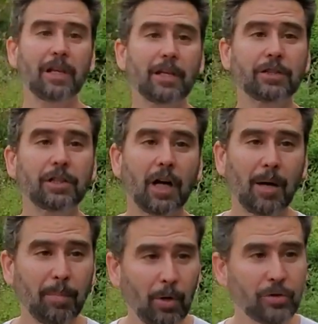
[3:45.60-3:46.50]
kitchen
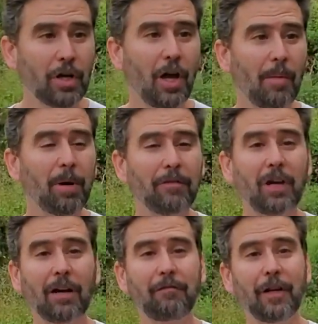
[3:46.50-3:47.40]
compost, but I've
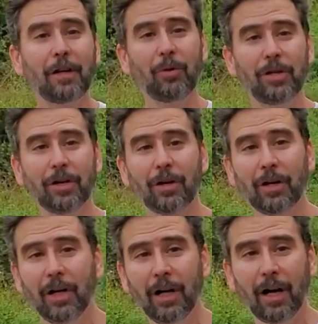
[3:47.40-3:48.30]
got a video here
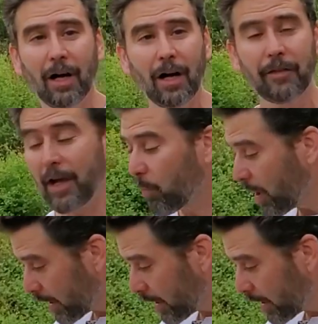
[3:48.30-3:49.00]
that when